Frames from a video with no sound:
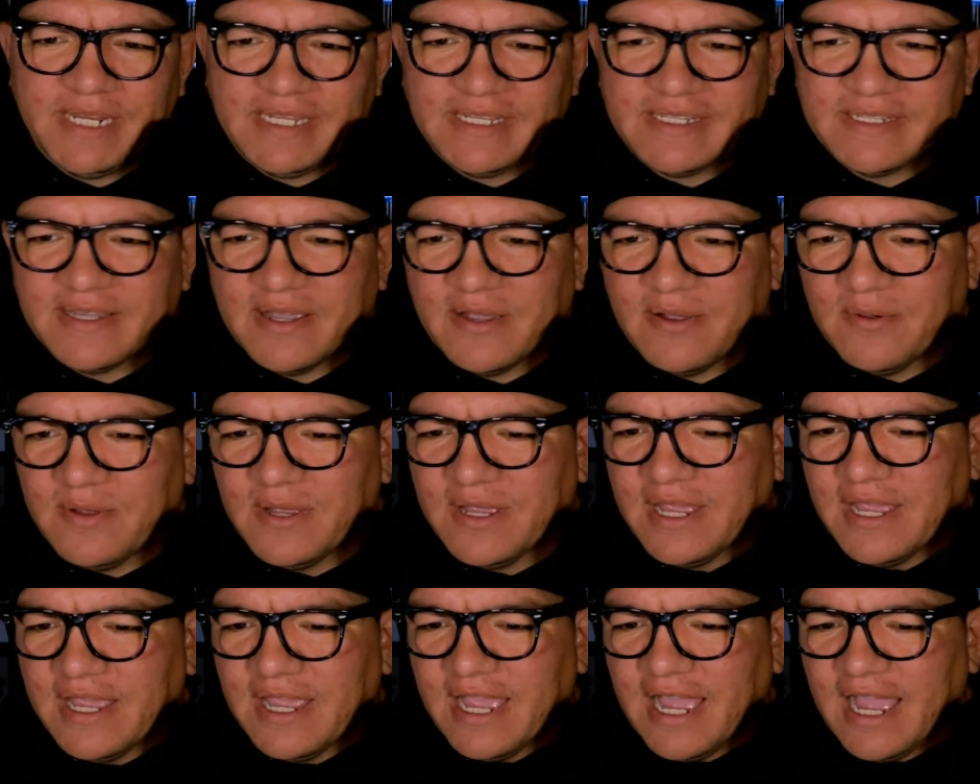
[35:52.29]
So
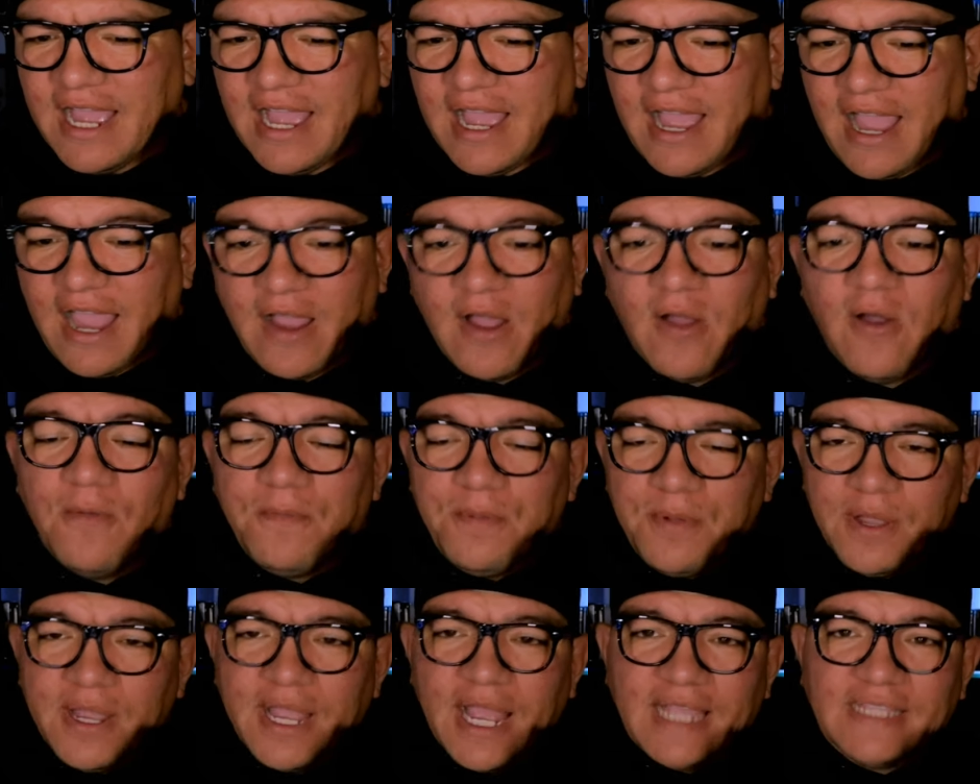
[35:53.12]
I hope you
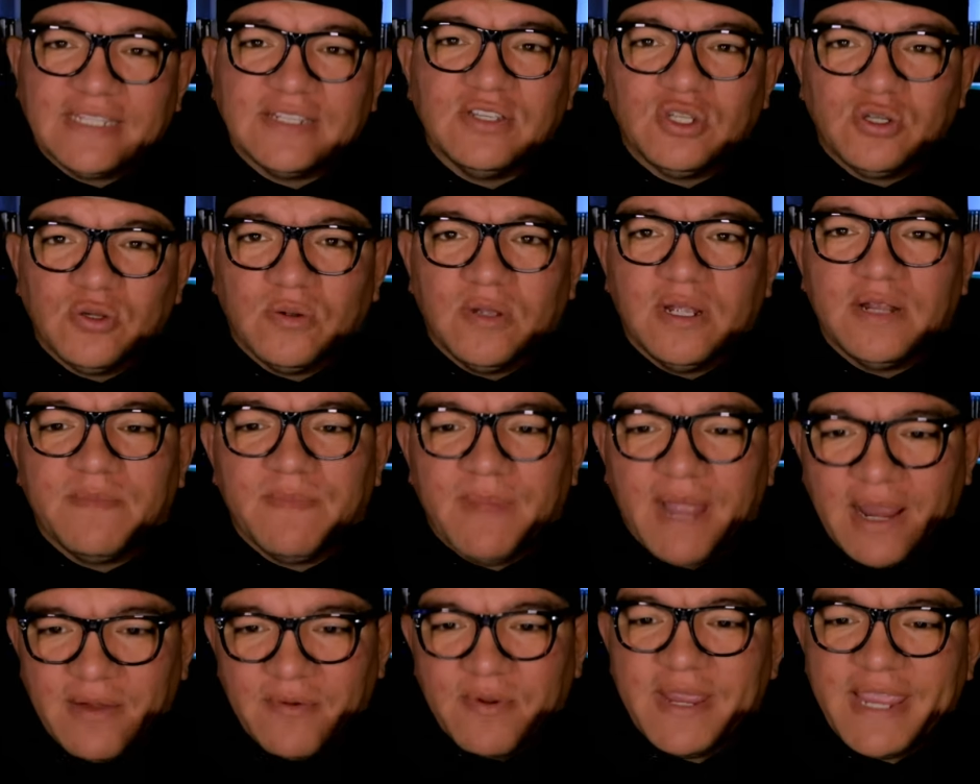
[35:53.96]
guys enjoyed
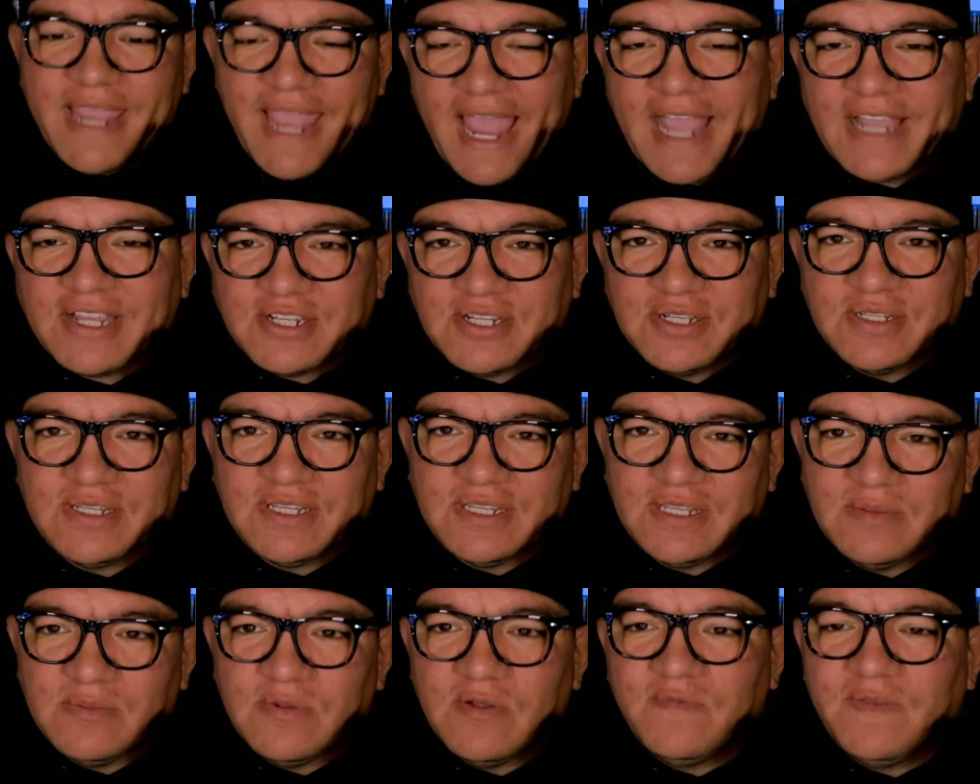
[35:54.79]
my reaction to
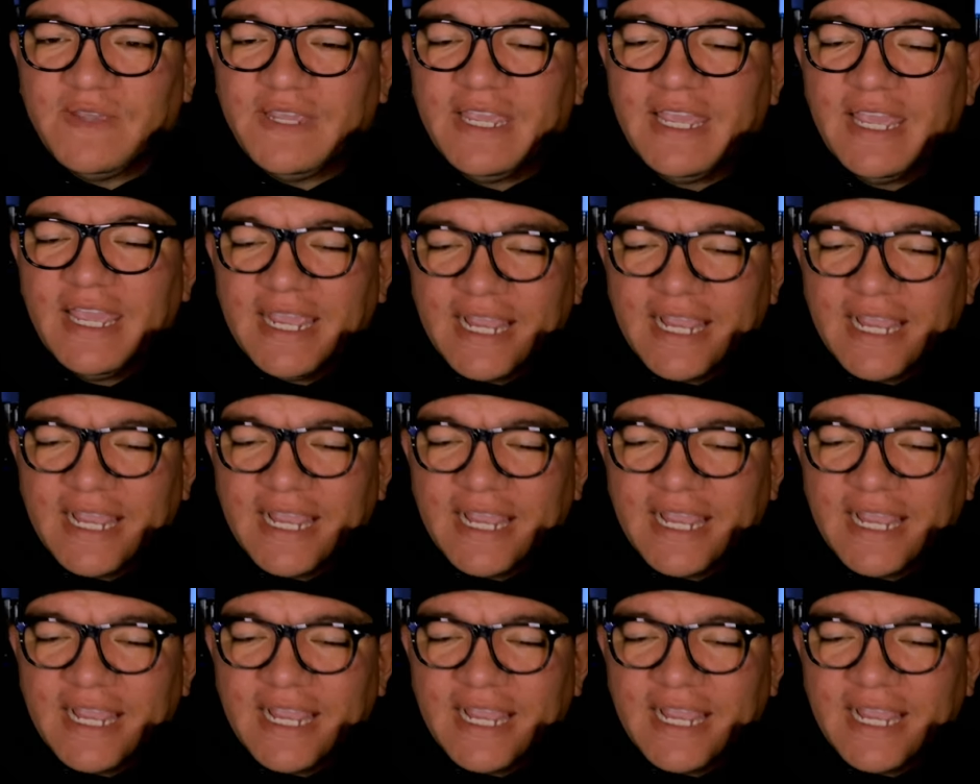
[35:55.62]
the movie.